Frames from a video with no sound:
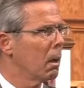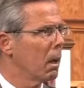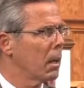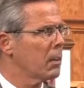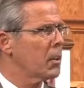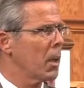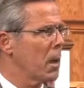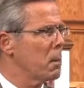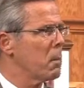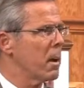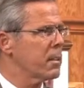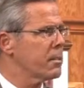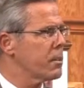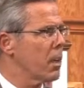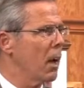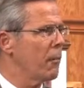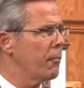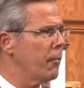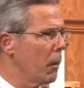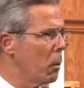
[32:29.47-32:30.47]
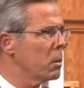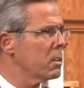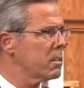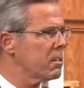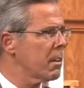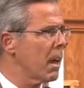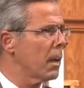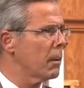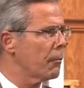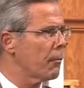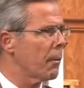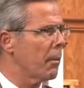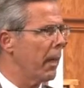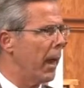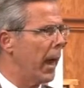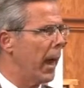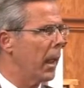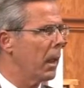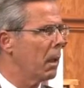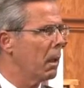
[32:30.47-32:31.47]
I tell you myself, I wouldn't settle for
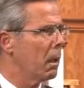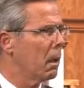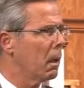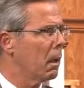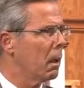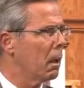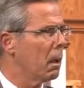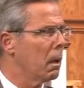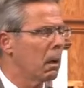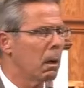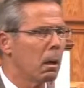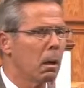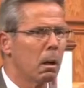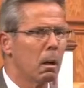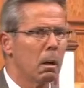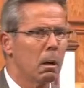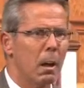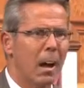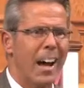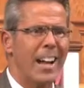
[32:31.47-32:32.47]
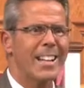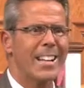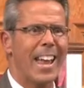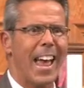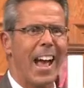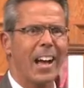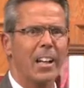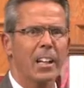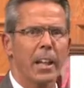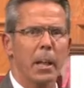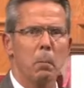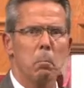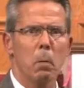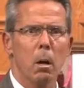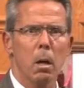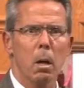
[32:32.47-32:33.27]
that. I'd tackle him.